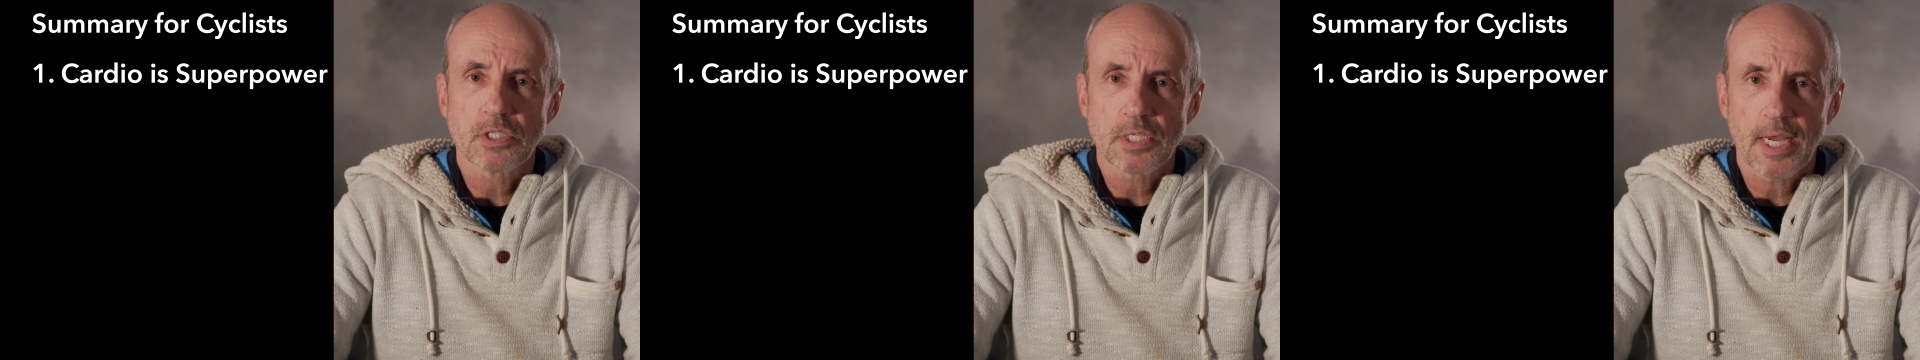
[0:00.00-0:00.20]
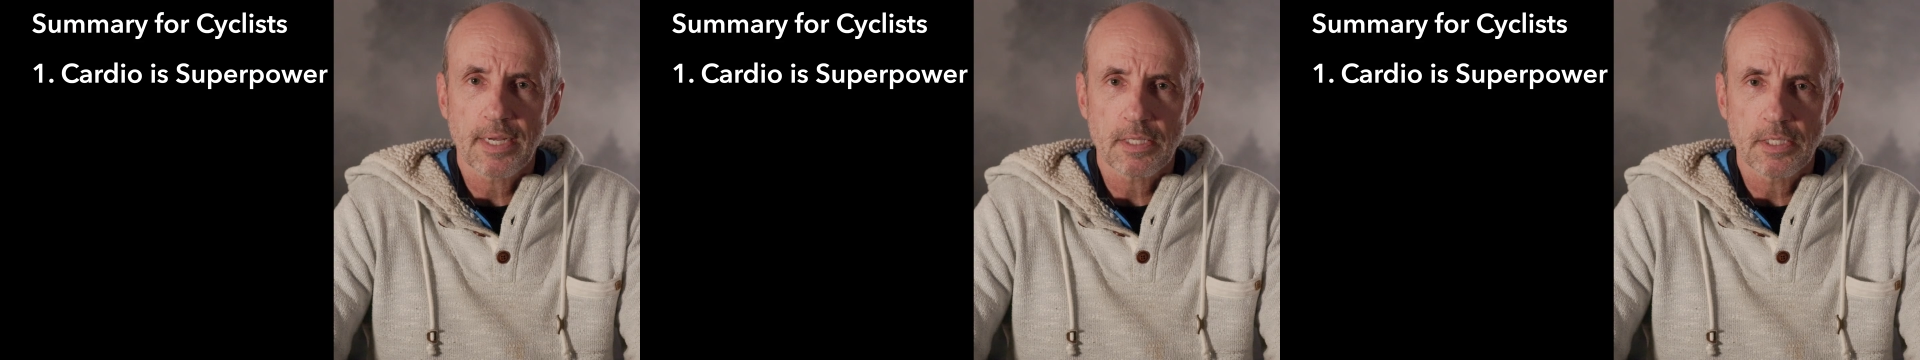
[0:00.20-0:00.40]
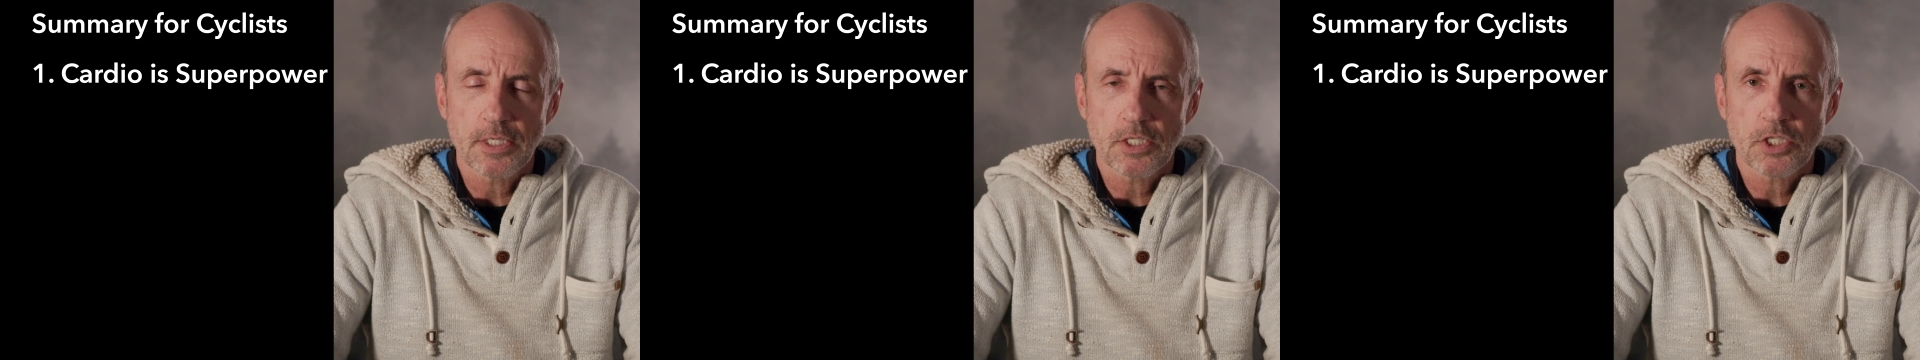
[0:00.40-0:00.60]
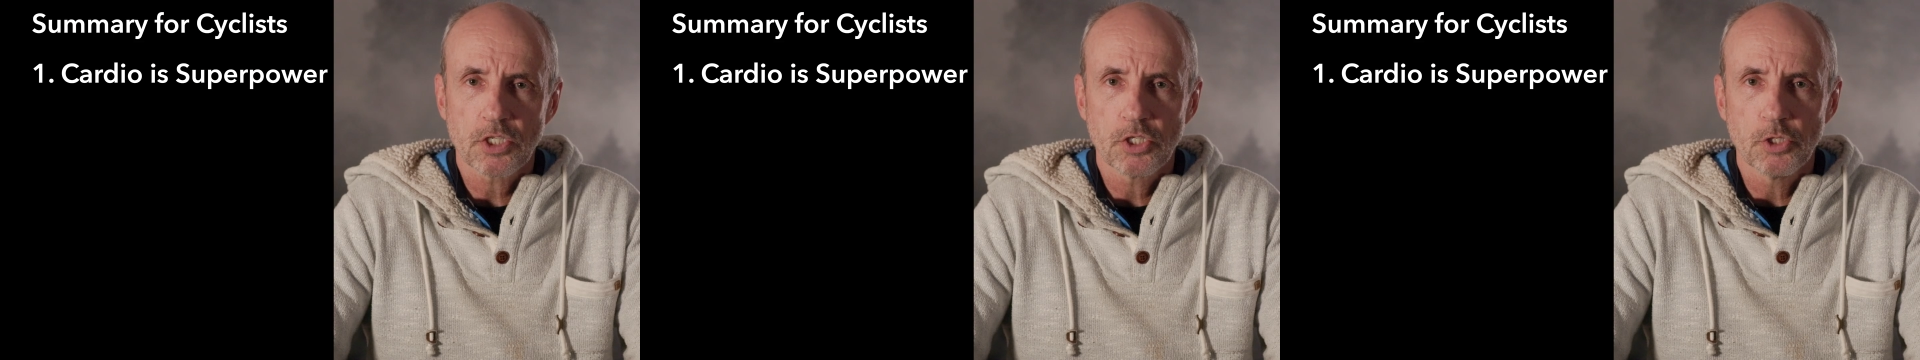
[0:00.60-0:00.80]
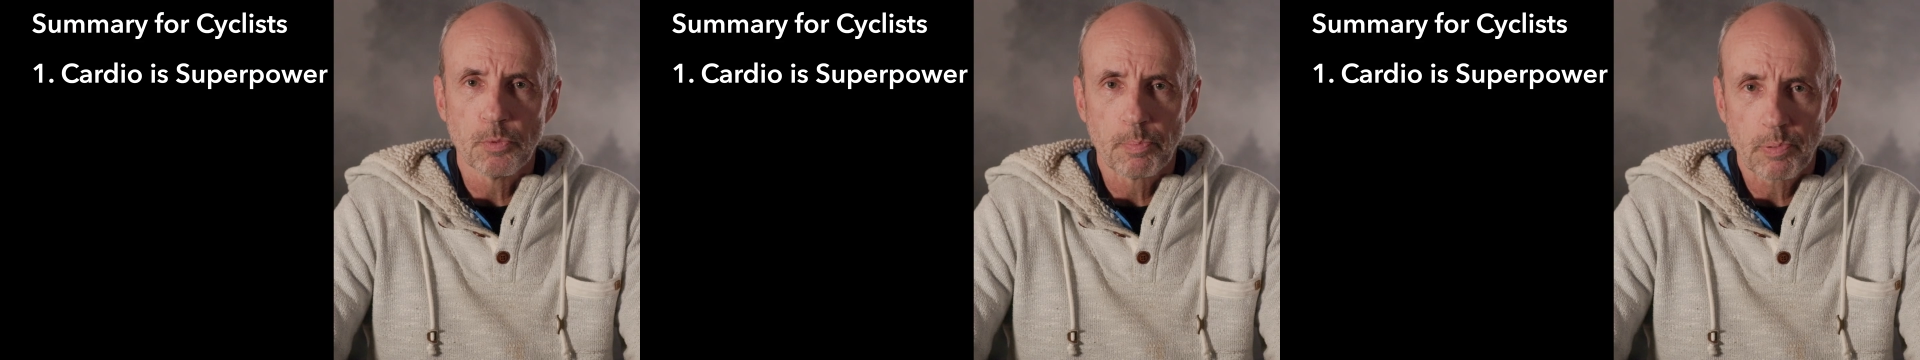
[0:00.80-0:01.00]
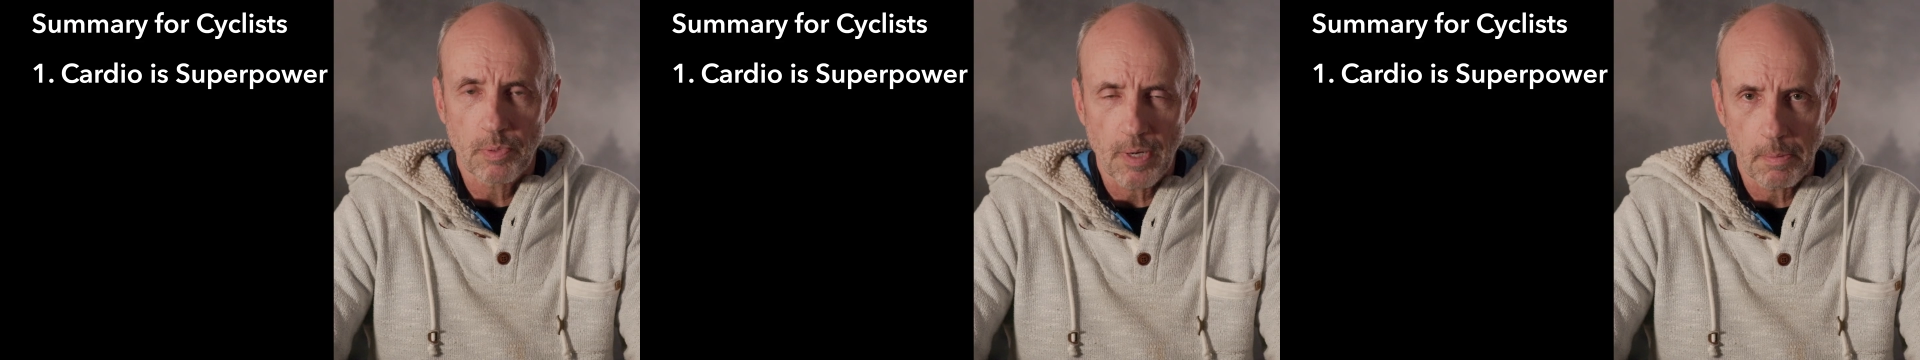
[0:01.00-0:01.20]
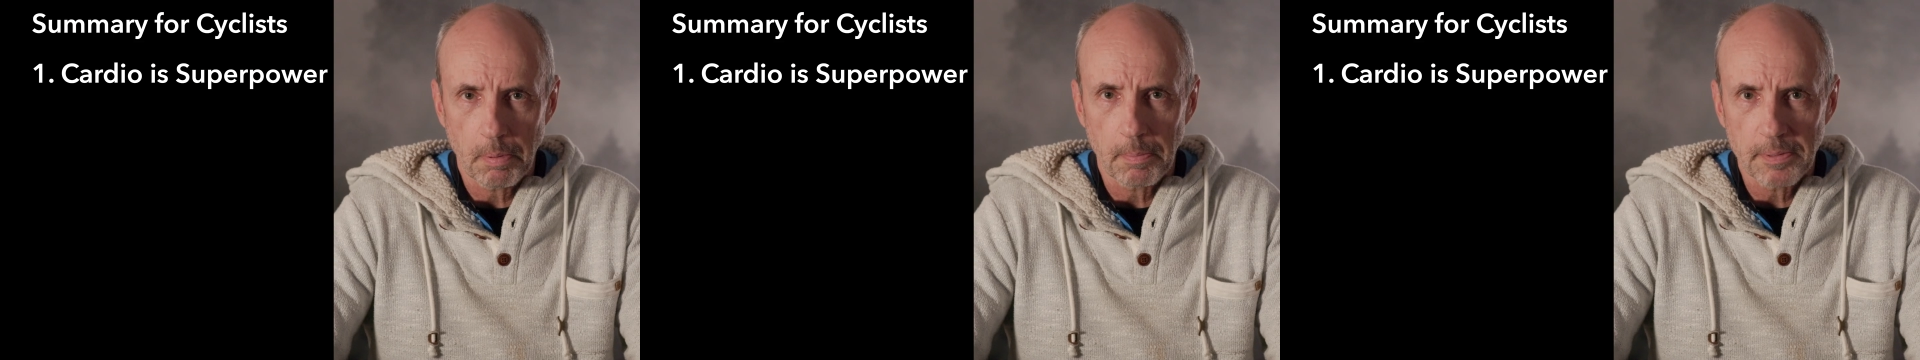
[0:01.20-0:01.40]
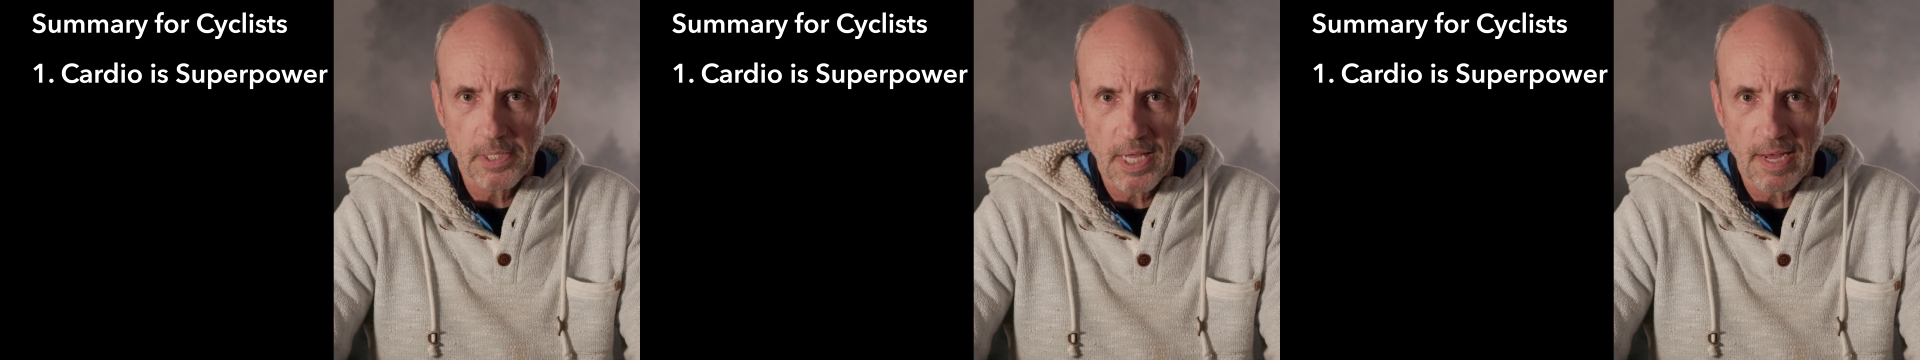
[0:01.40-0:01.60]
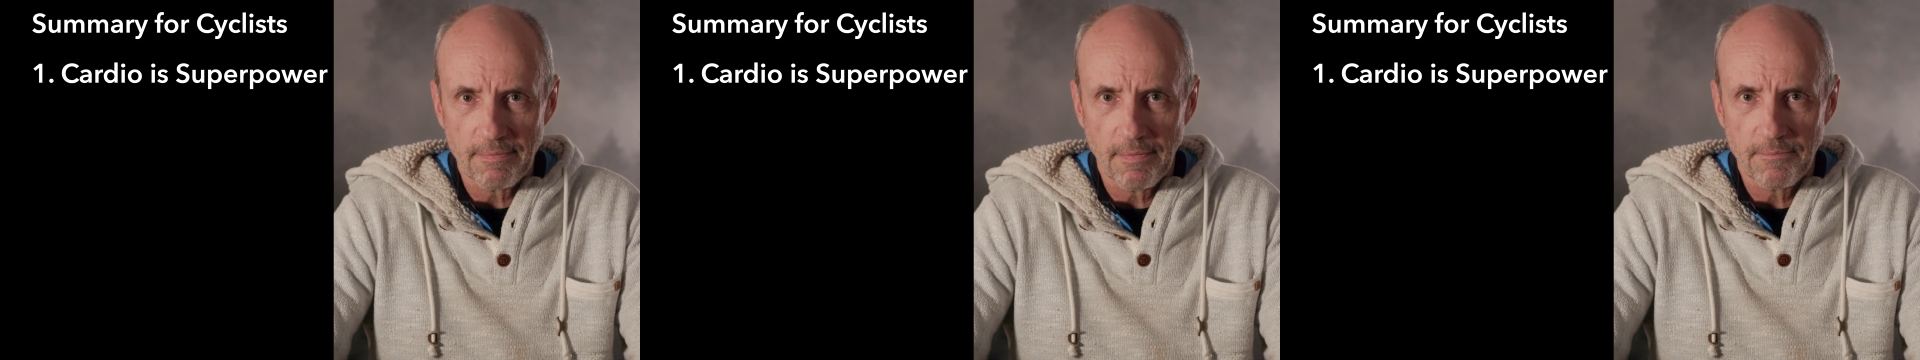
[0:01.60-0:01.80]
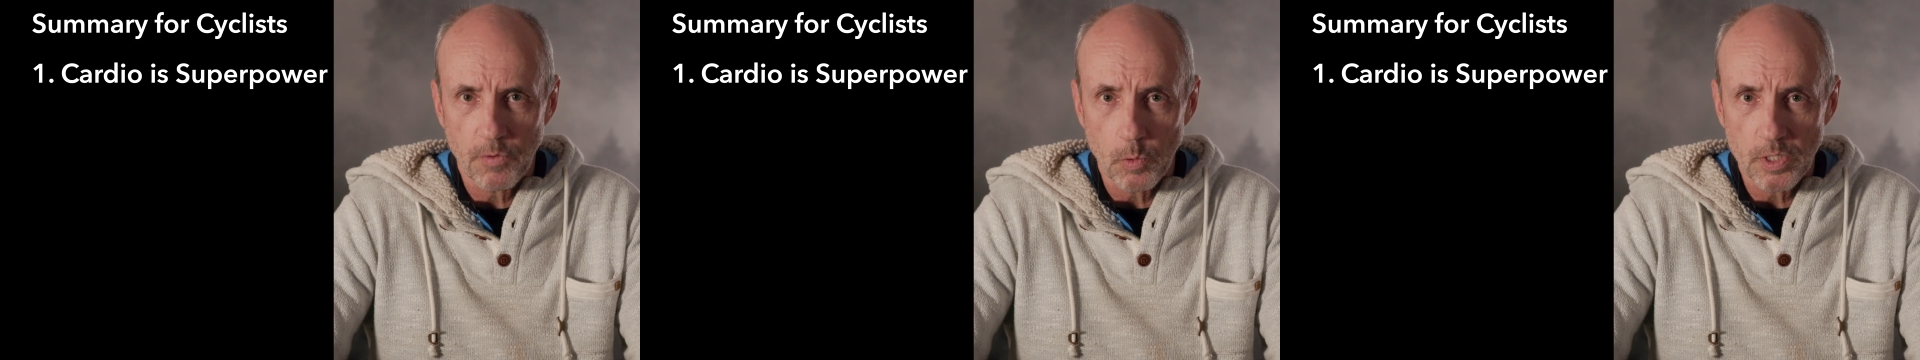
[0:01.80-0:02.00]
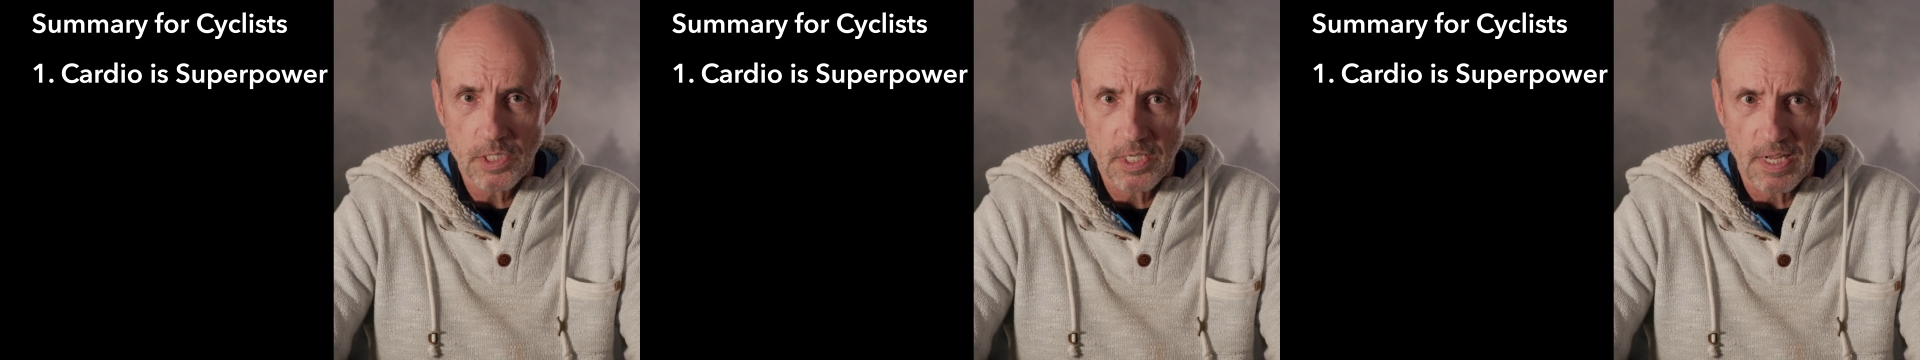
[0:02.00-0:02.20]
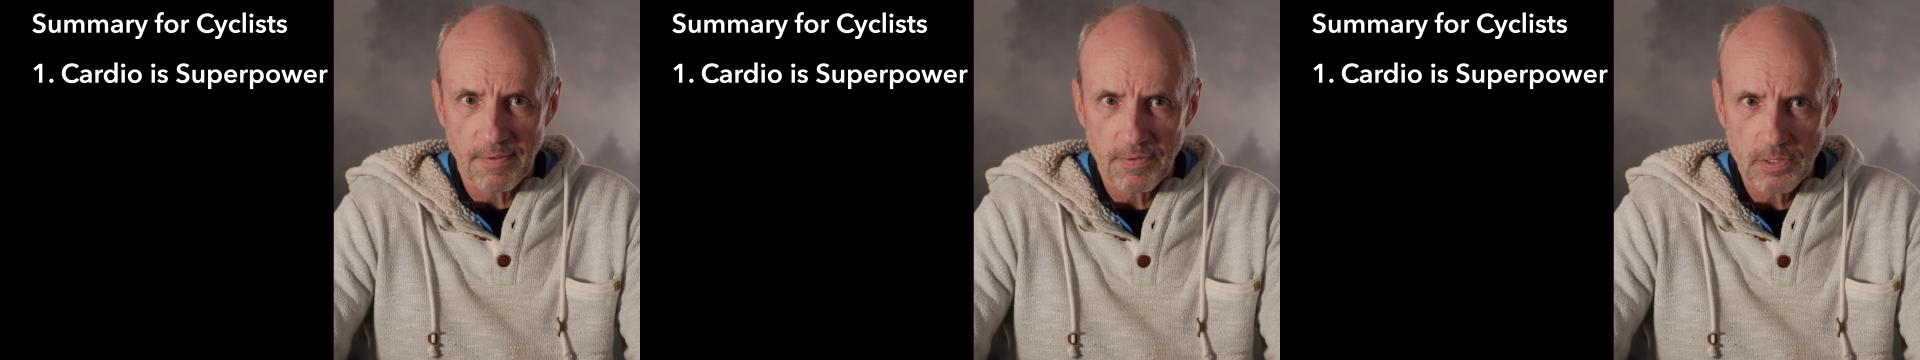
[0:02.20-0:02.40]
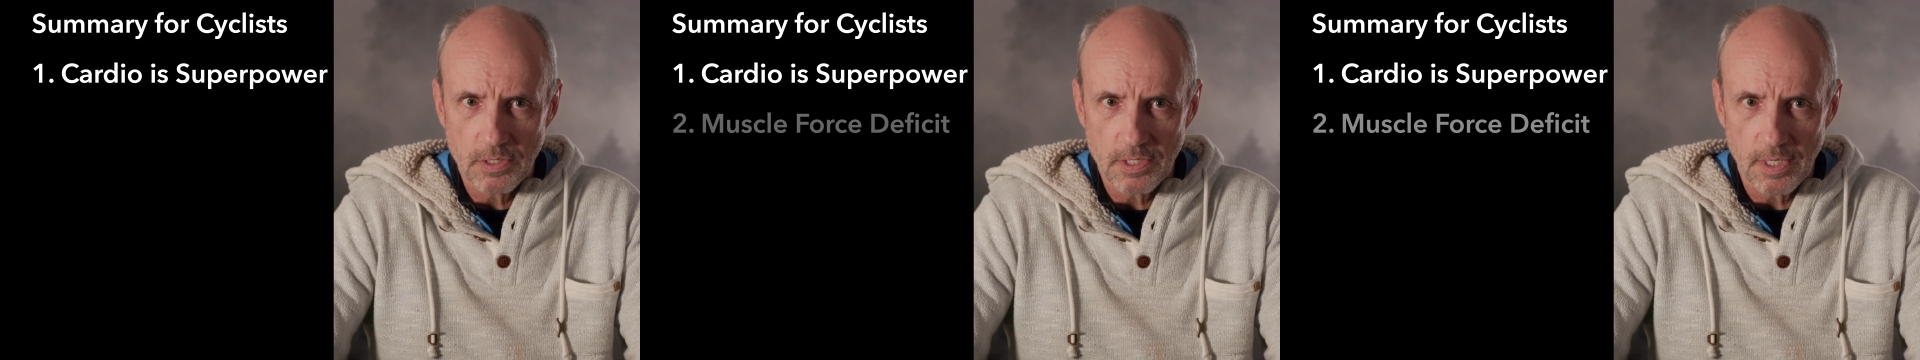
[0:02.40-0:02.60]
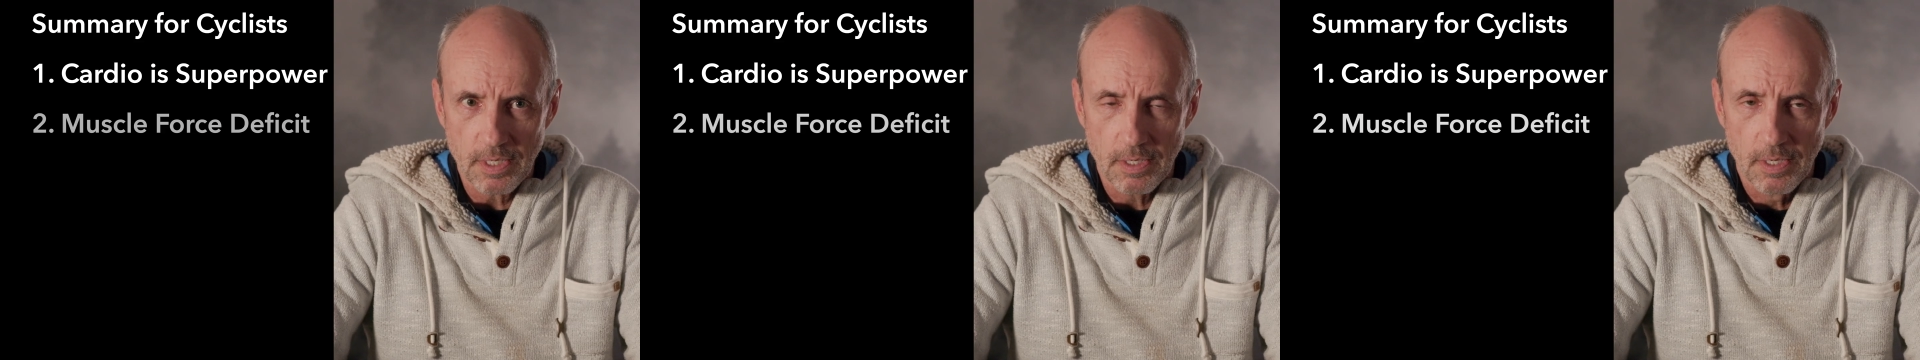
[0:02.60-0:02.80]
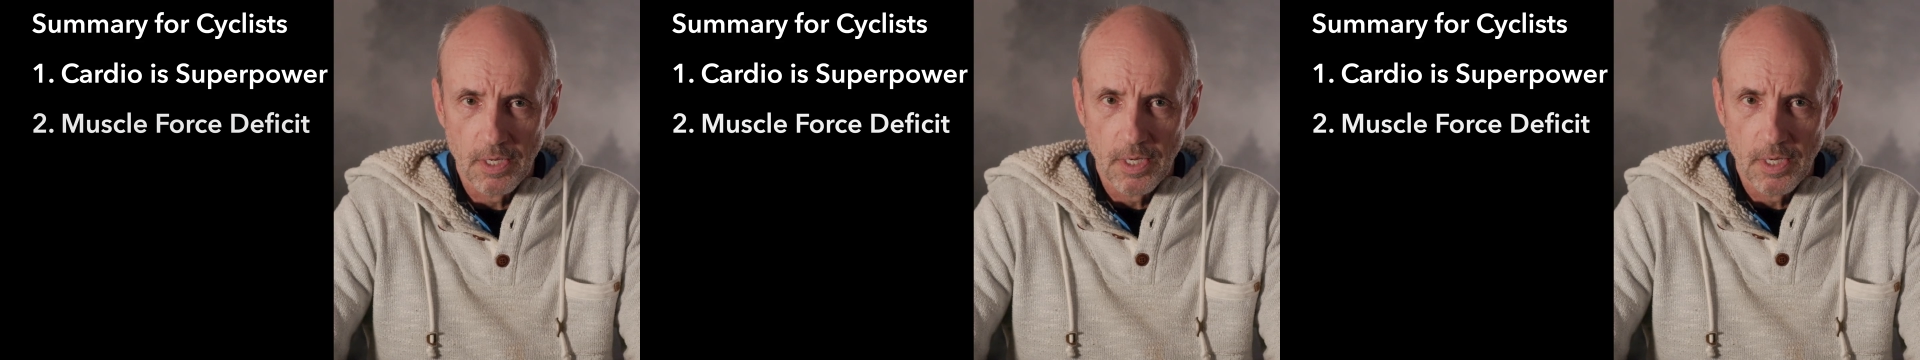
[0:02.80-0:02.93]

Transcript: a cyclist, you probably have a force deficit,